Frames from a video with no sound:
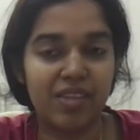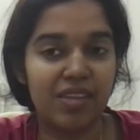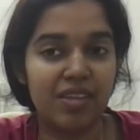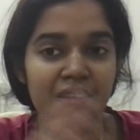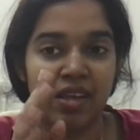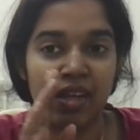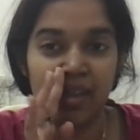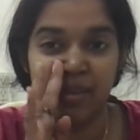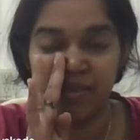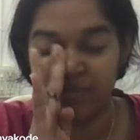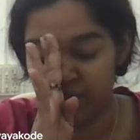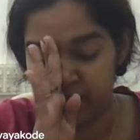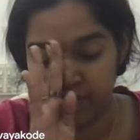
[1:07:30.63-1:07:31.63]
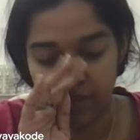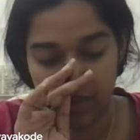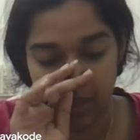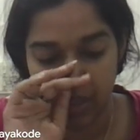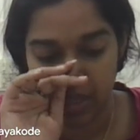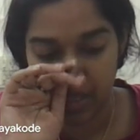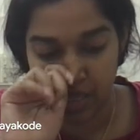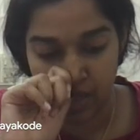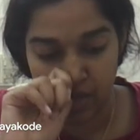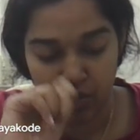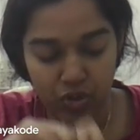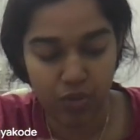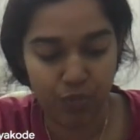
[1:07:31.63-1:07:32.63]
Is this clear?
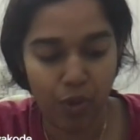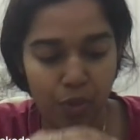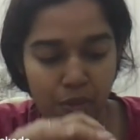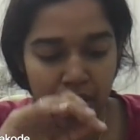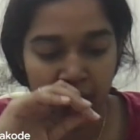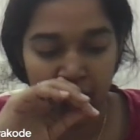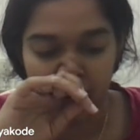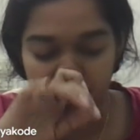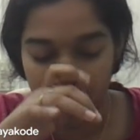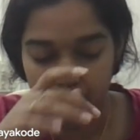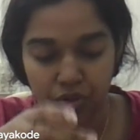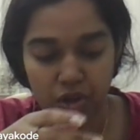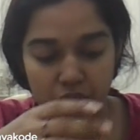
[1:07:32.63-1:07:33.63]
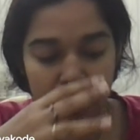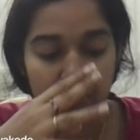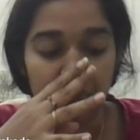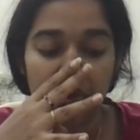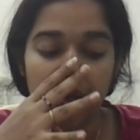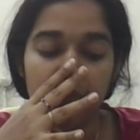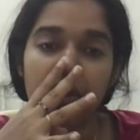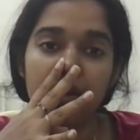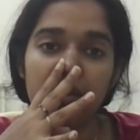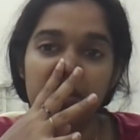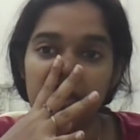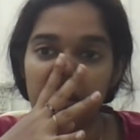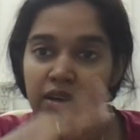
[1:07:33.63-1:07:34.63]
You can probably take a picture or something
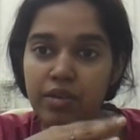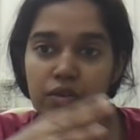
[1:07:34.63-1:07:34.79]
because